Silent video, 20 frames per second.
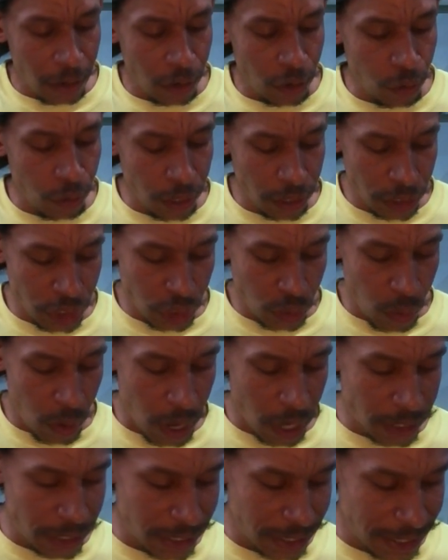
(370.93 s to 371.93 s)
Googan
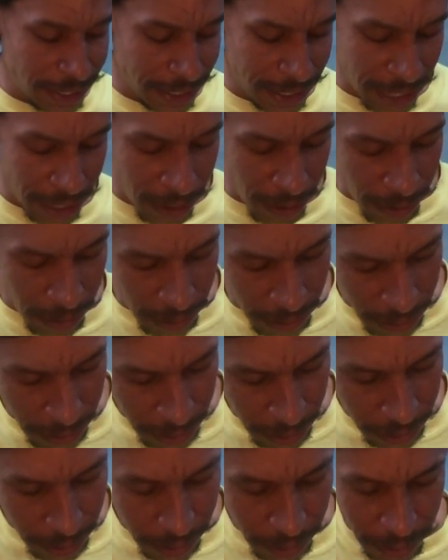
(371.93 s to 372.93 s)
Squad's Zinger.
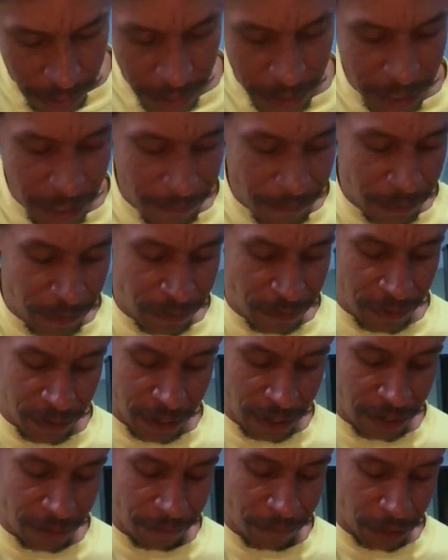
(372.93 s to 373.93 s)
Let's see if this is in
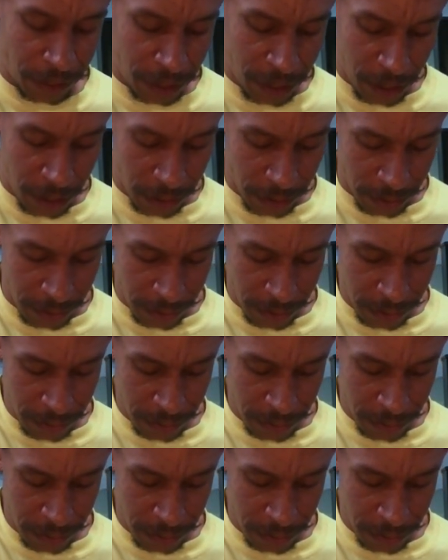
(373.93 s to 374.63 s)
a different color.